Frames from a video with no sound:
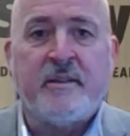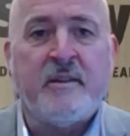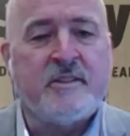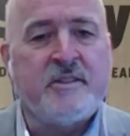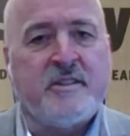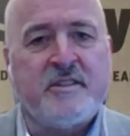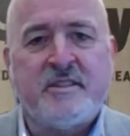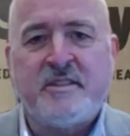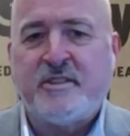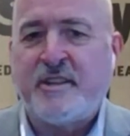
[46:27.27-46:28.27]
They're not
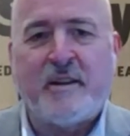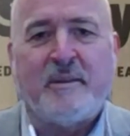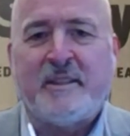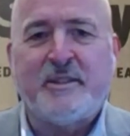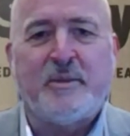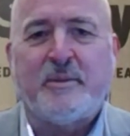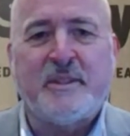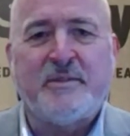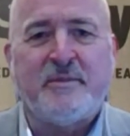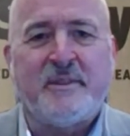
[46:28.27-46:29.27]
just sharing
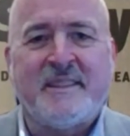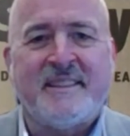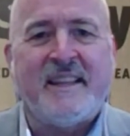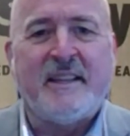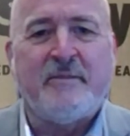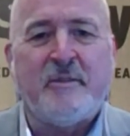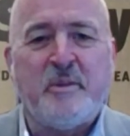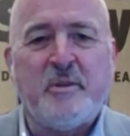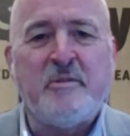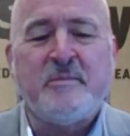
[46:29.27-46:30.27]
stories for the sake of
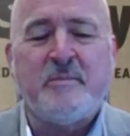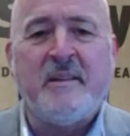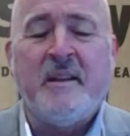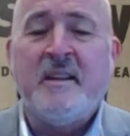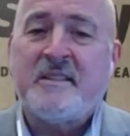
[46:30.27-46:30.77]
amusement.